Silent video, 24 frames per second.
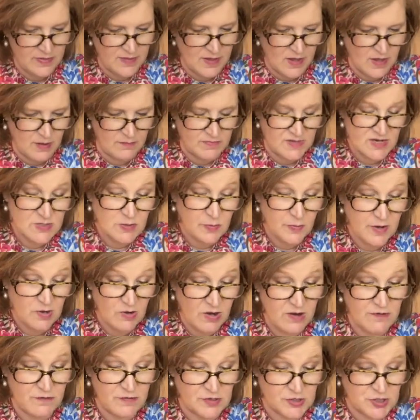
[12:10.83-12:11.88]
them. These would be
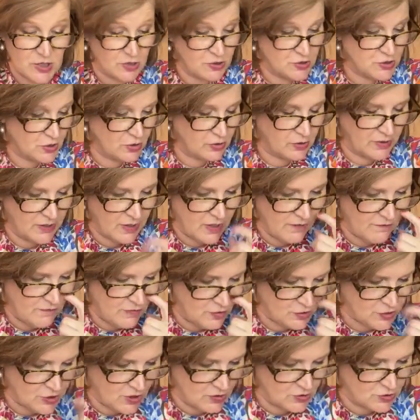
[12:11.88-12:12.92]
great for junk journaling if you
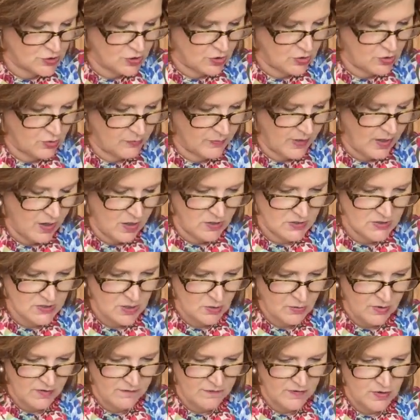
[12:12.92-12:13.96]
junk journal, but
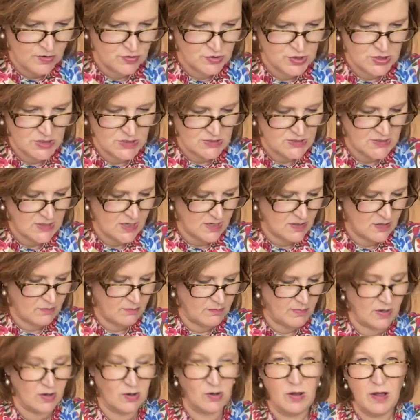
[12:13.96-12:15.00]
also if you're just in the
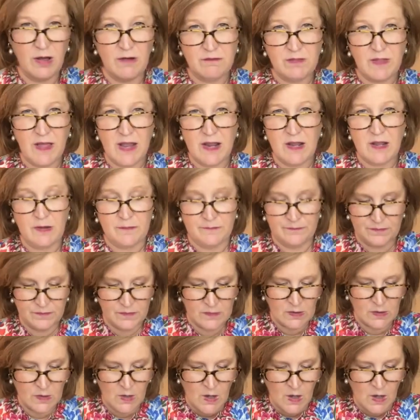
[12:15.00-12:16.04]
middle of like
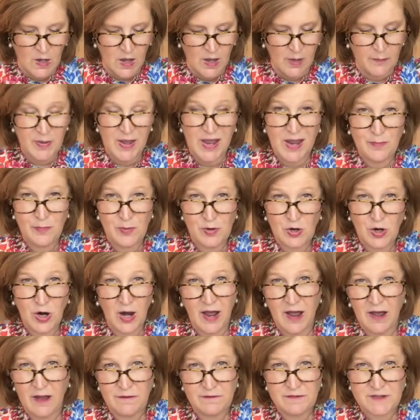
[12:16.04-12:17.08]
a paper
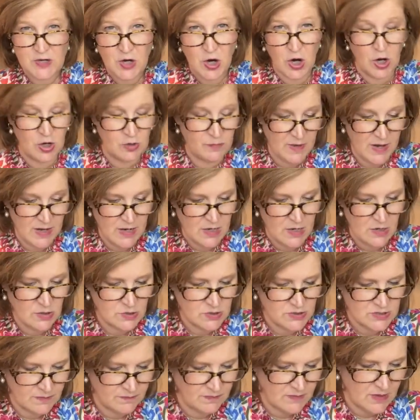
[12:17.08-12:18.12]
craft, card making or
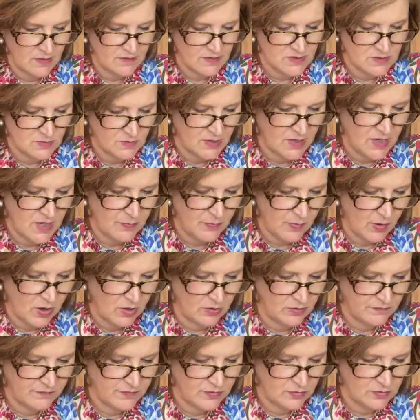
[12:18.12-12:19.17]
something, this would keep
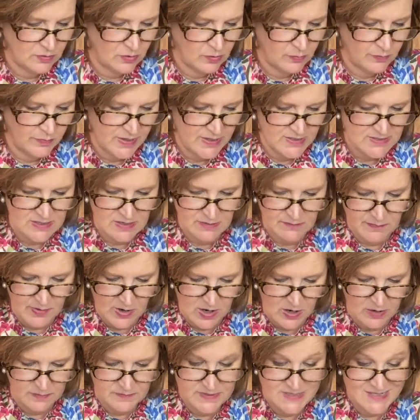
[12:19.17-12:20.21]
all of your little bits and
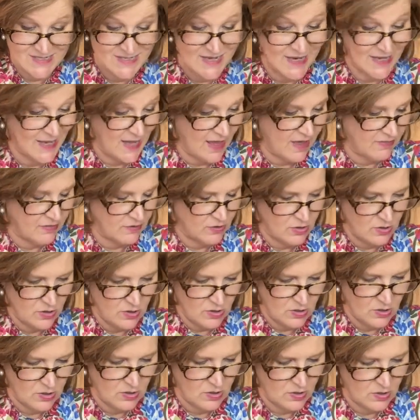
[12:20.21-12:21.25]
bobs
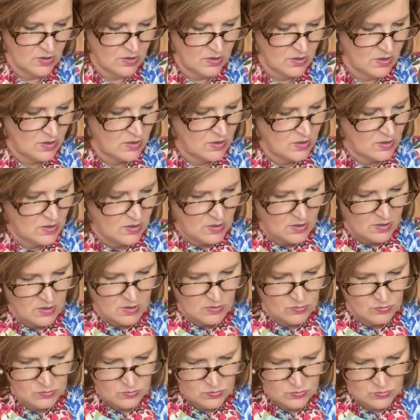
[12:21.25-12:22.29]
together.
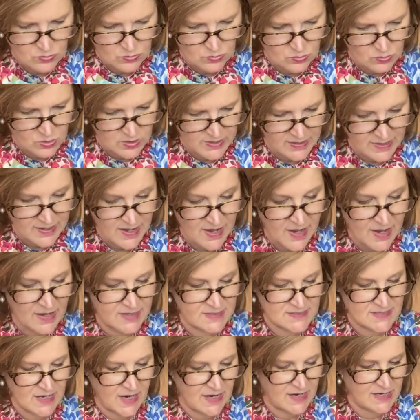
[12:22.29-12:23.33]
Ooh,
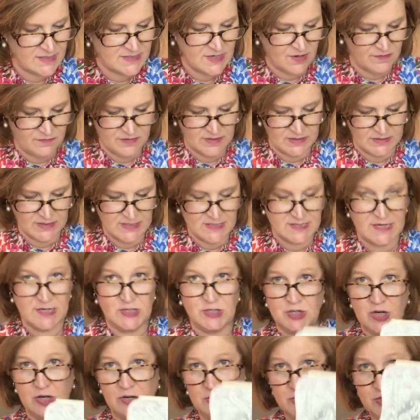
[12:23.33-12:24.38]
yes, I could definitely see
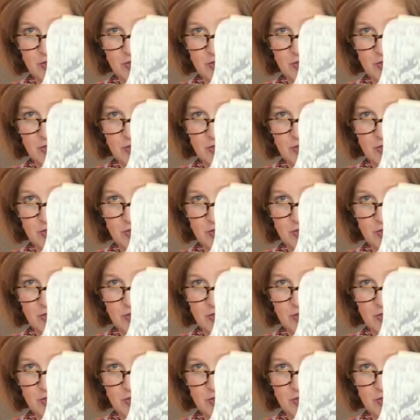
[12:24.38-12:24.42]
junk